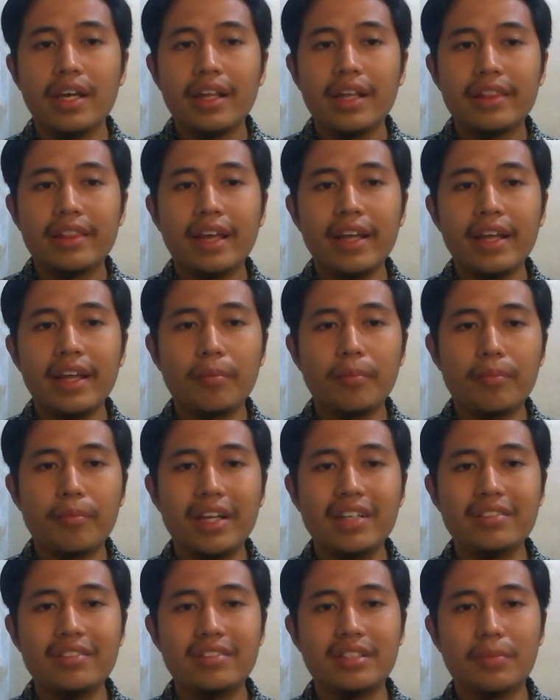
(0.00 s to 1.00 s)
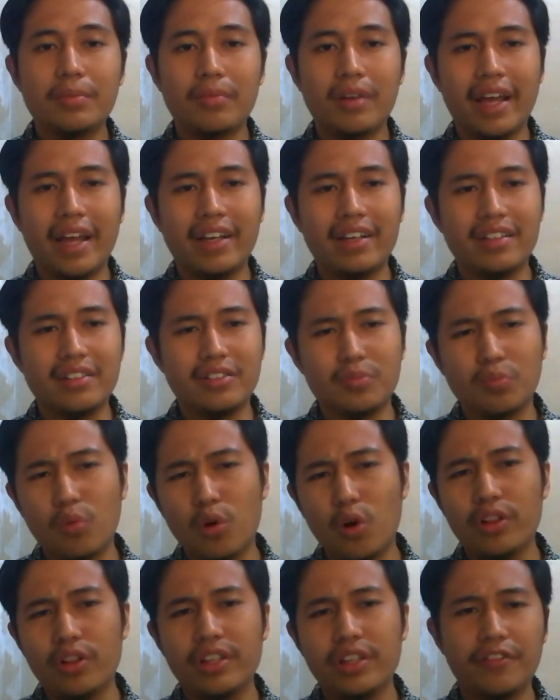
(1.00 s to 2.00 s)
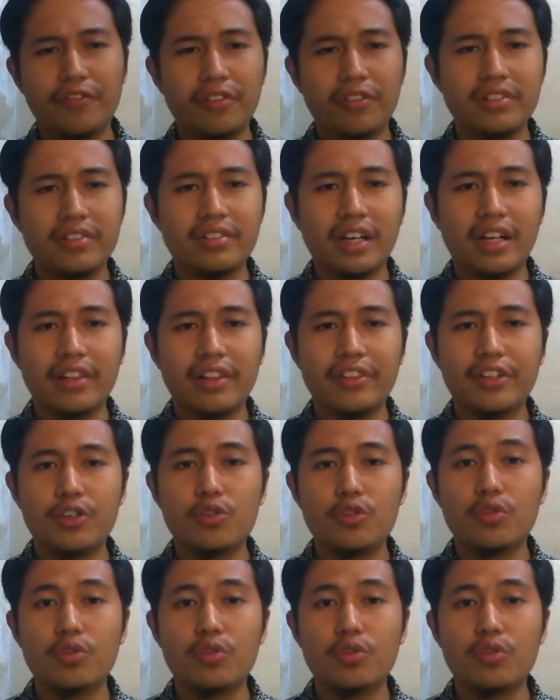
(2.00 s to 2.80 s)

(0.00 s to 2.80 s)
That may seem like a small difference until you